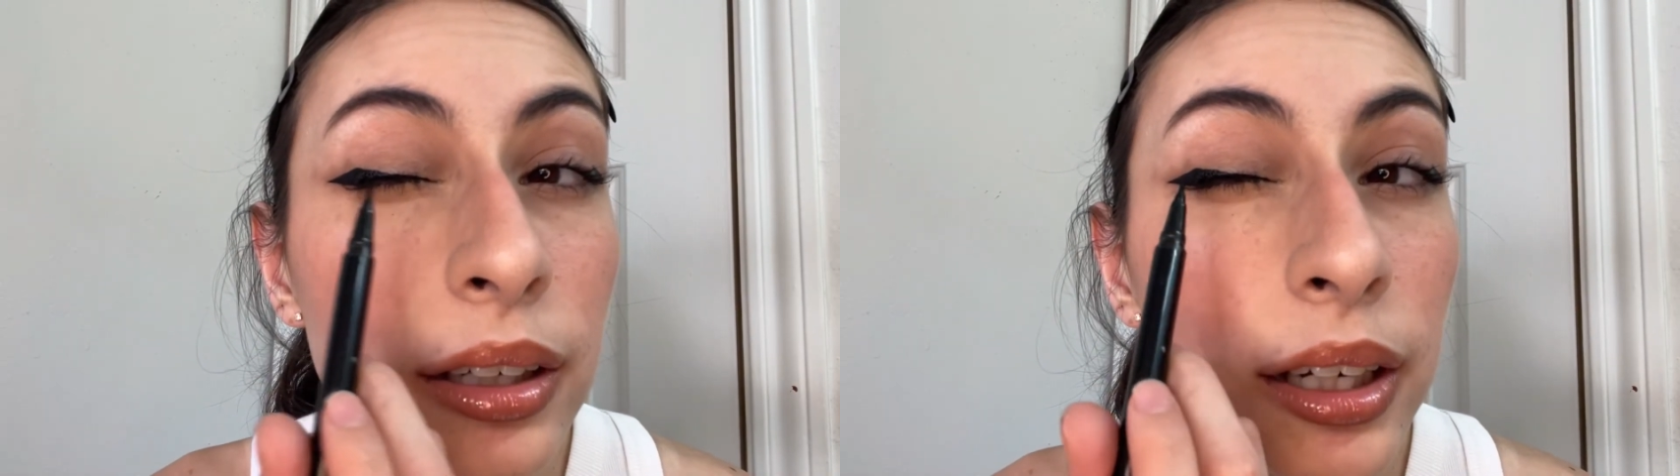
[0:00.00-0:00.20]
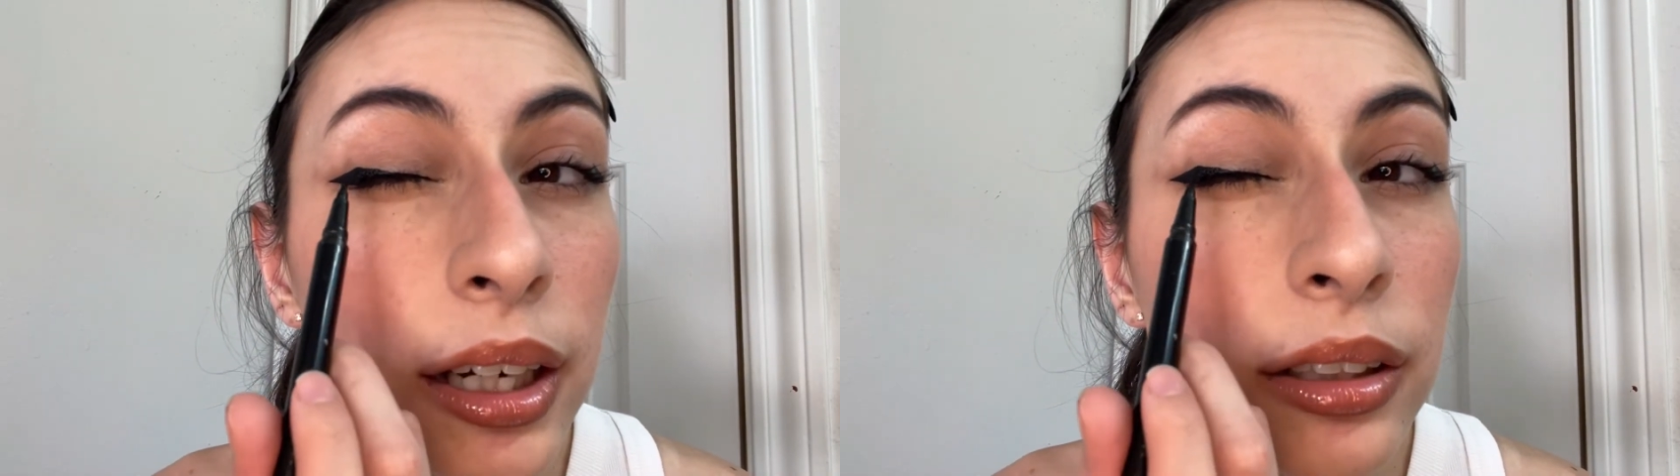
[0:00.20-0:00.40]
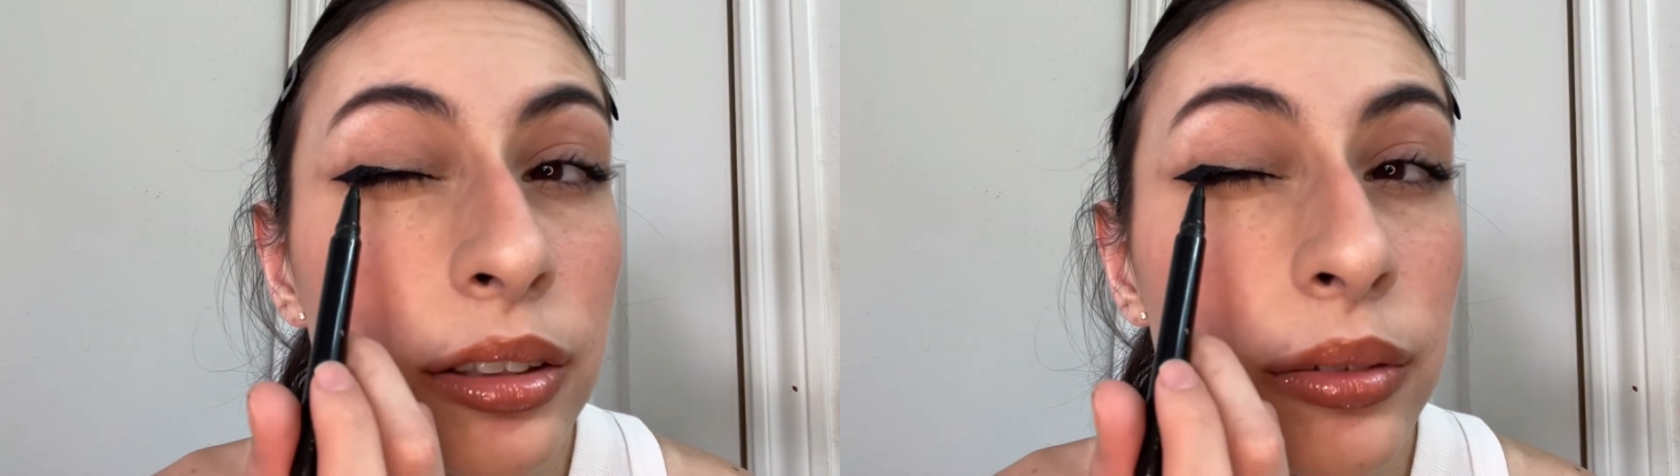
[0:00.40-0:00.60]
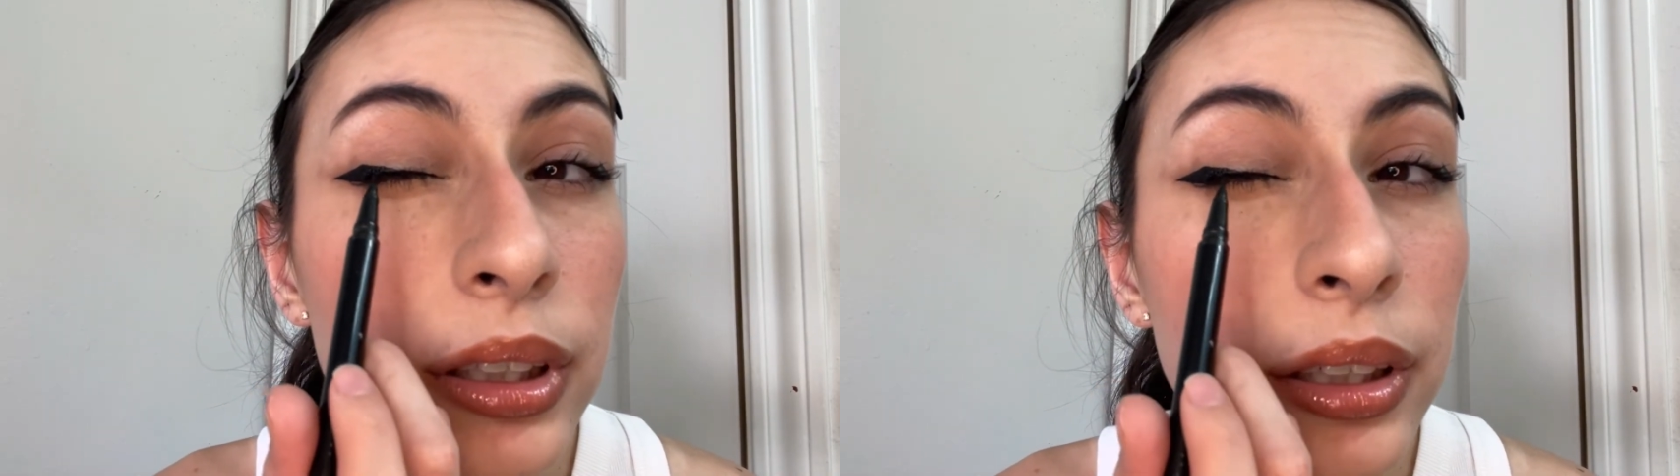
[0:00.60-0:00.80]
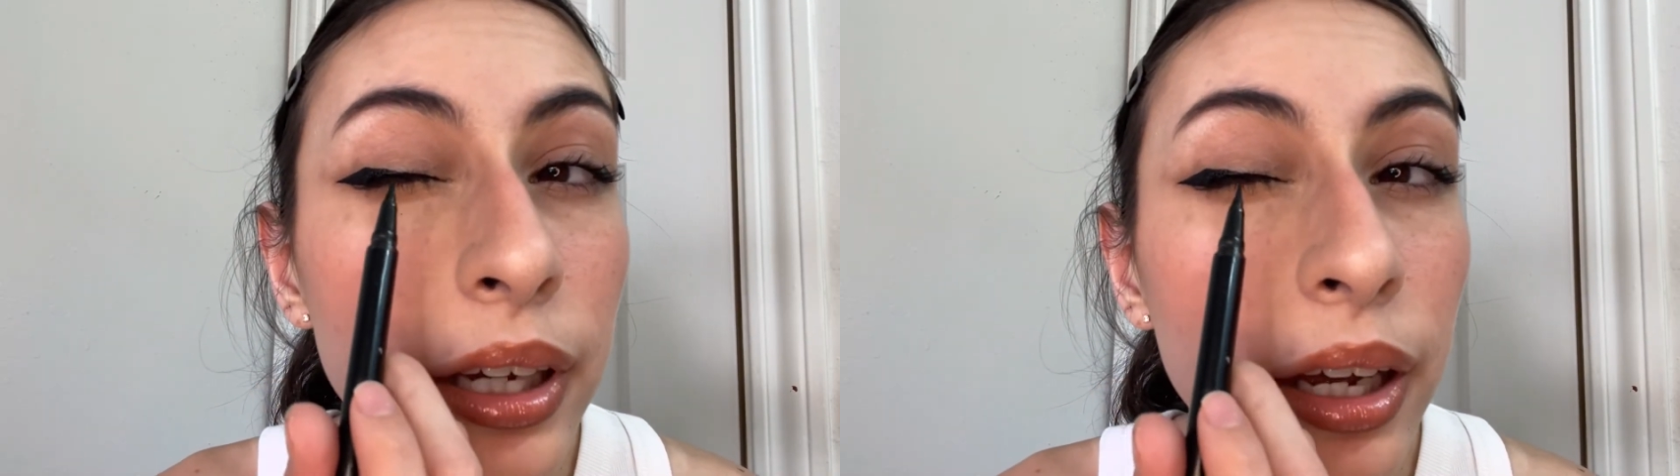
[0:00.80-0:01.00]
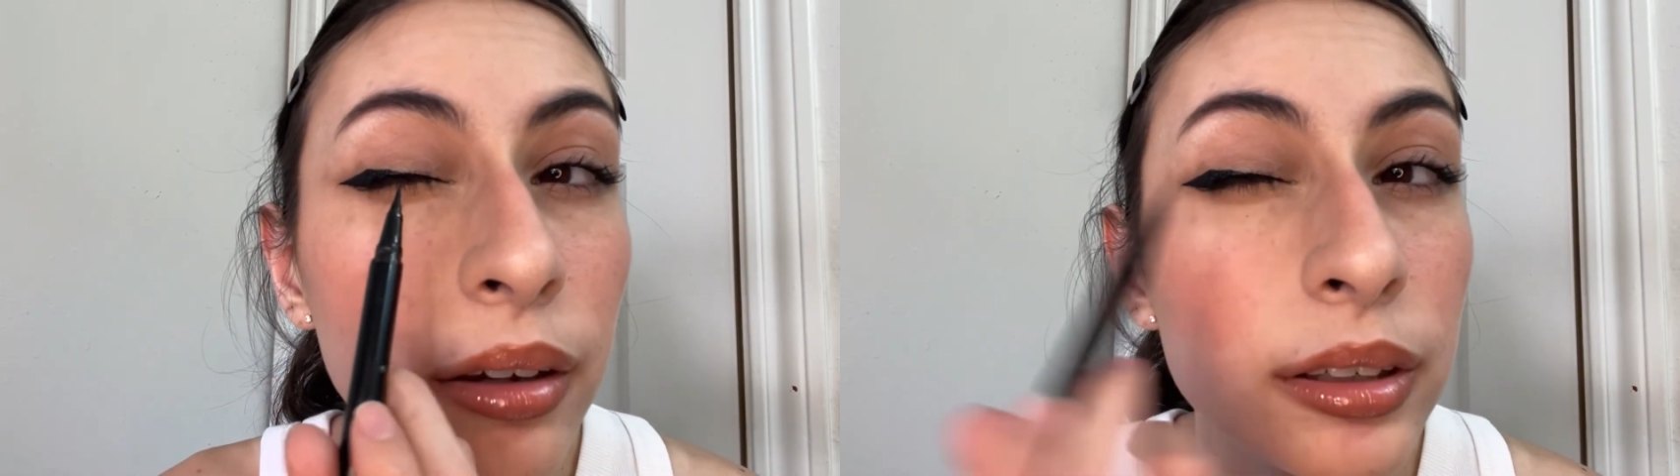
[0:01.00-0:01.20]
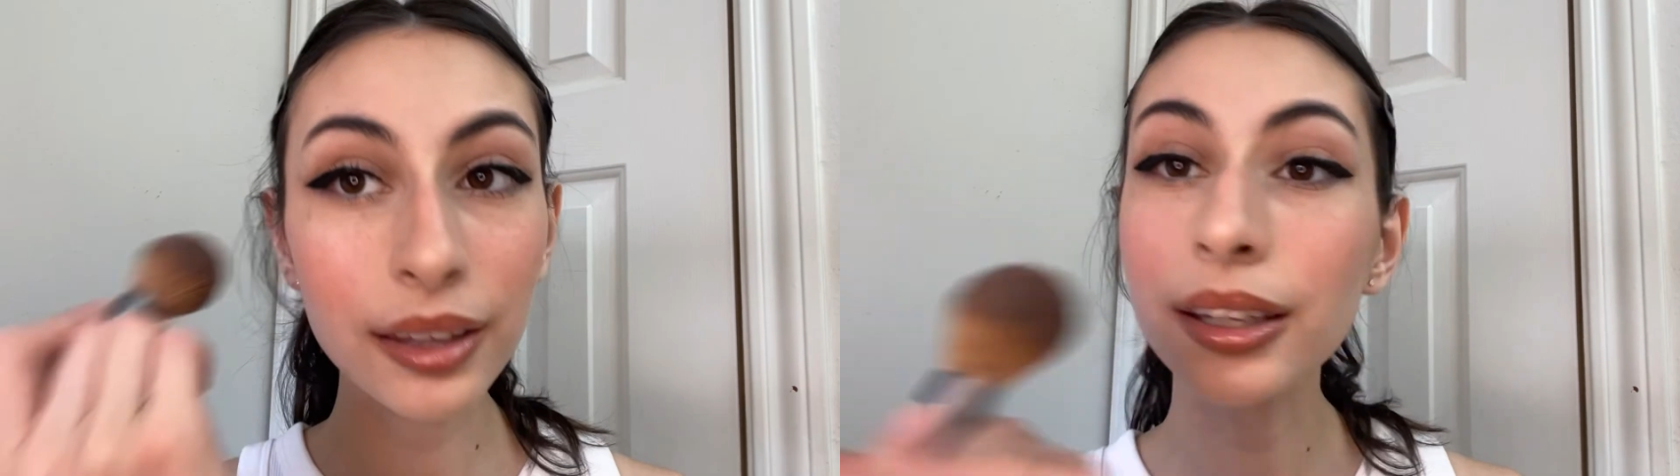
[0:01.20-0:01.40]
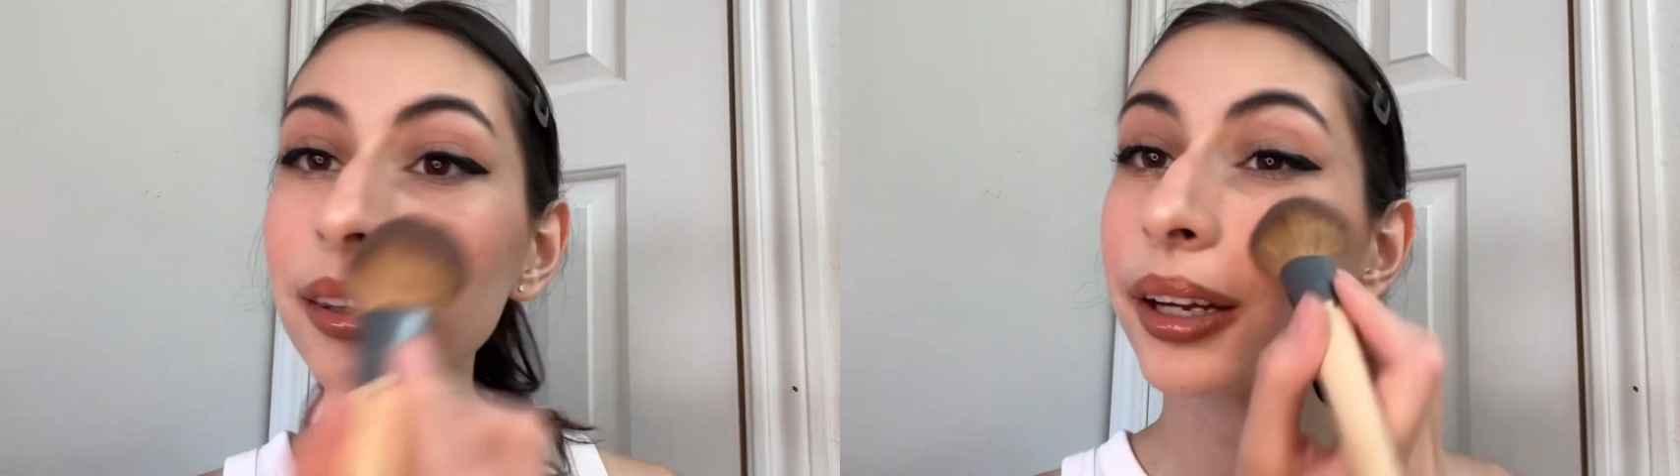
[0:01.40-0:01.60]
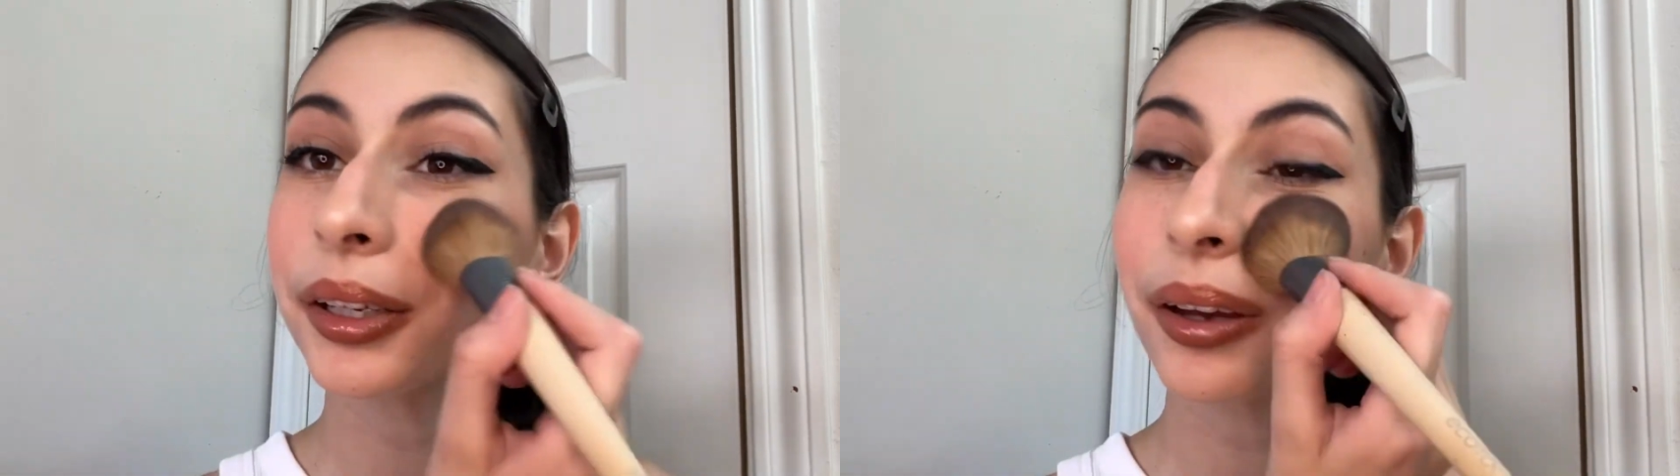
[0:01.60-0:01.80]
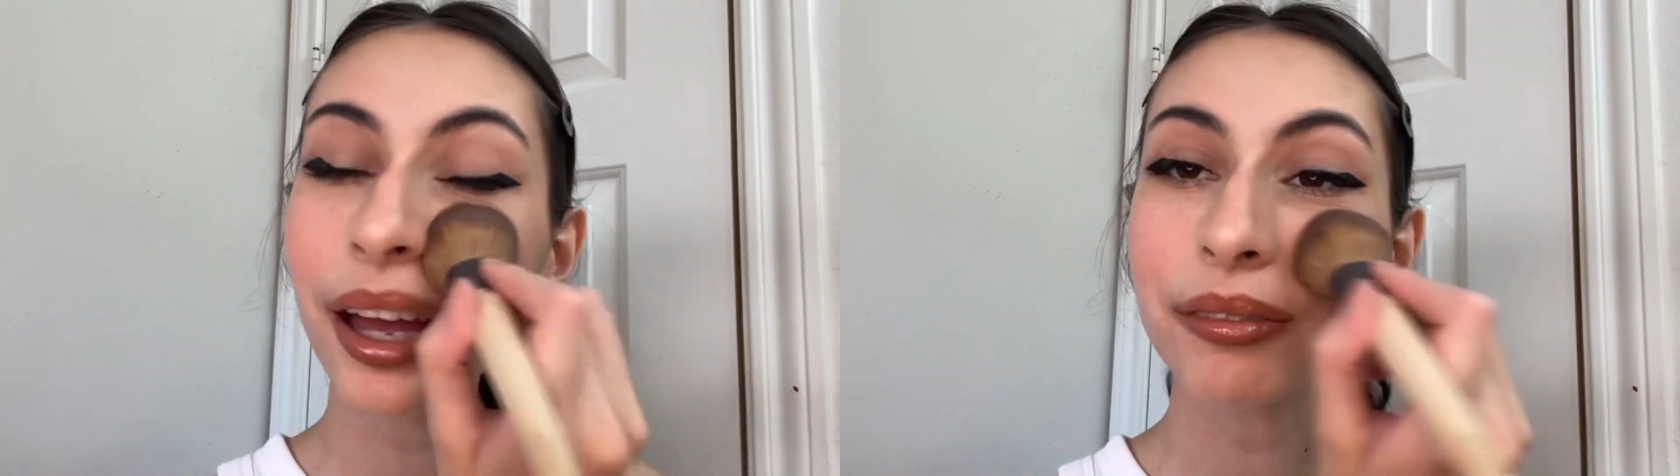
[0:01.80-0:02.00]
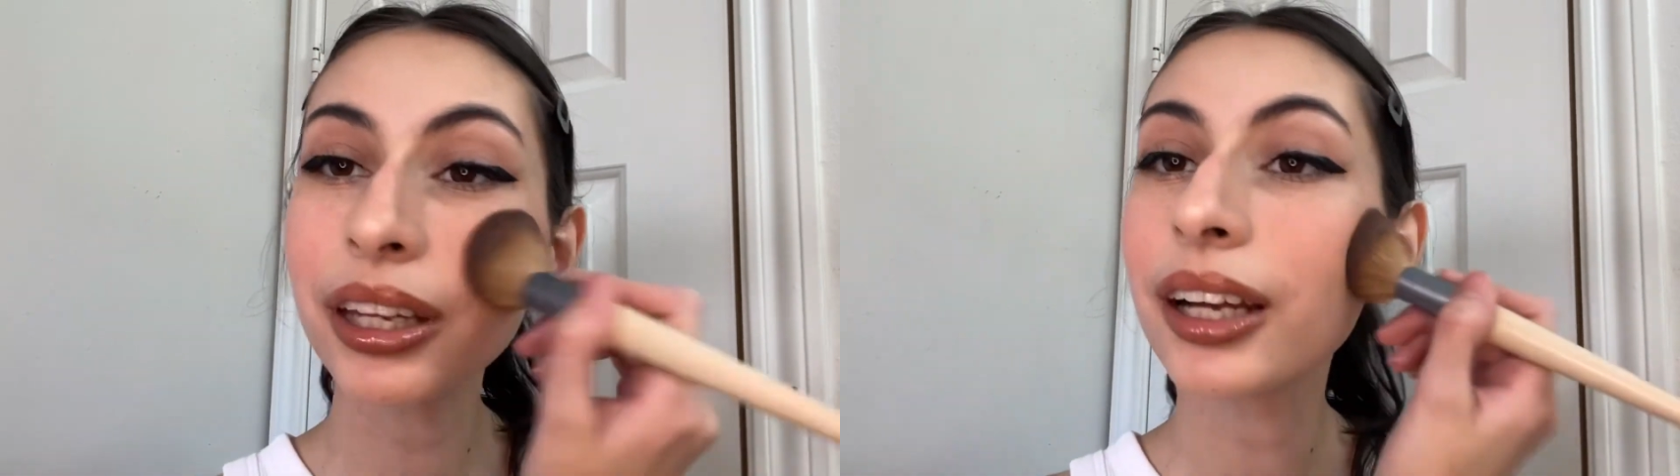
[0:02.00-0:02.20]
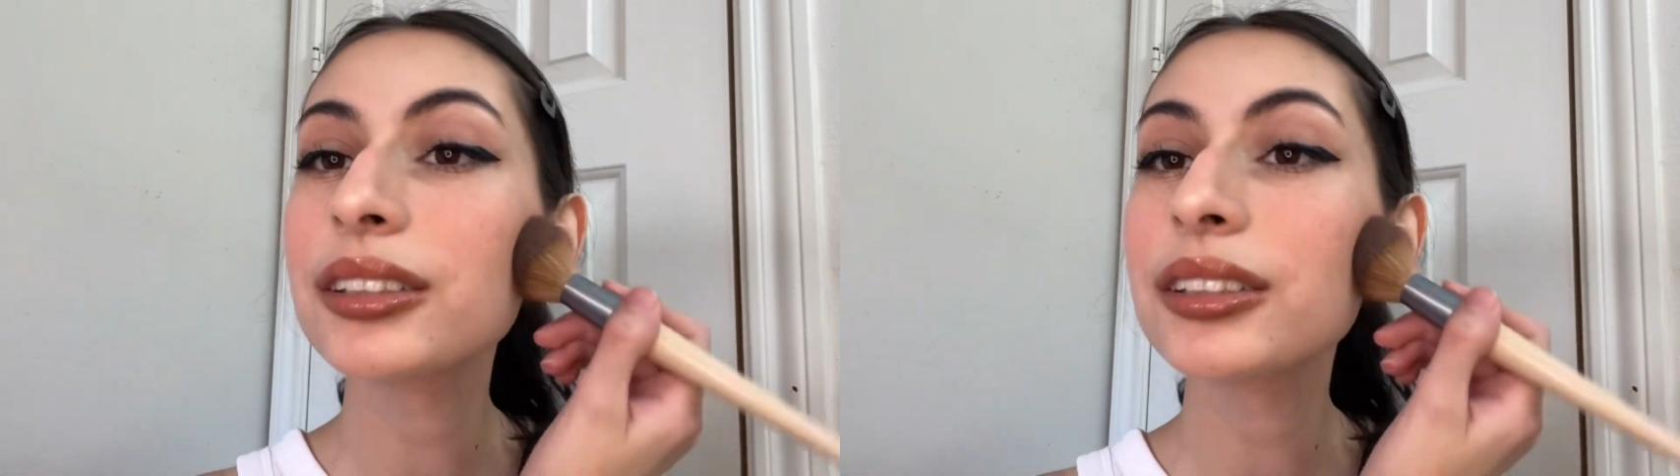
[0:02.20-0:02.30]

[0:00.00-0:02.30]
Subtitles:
Like I just went down and then there you have it.